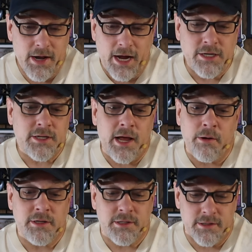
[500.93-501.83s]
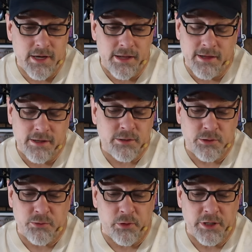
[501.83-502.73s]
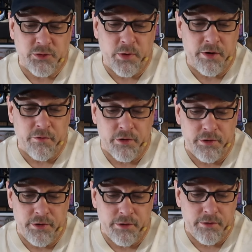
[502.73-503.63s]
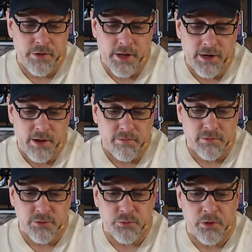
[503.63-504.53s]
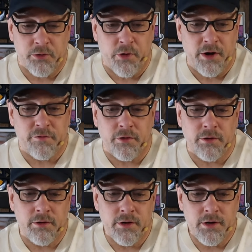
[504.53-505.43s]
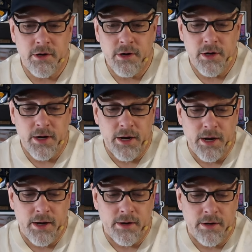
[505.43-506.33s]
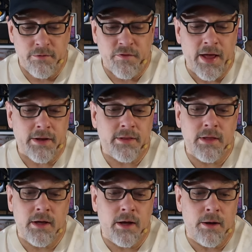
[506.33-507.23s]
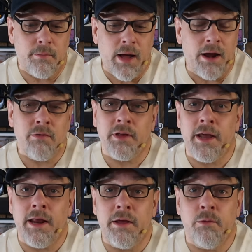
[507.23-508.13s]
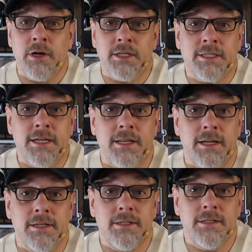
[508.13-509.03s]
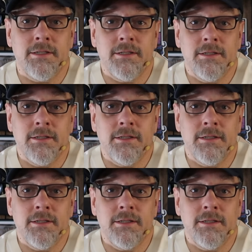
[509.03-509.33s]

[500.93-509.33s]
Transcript: I just, I always, I thought this was really sweet of her to do, and I was real grateful. And in fact, um, I don't think anyone has seen these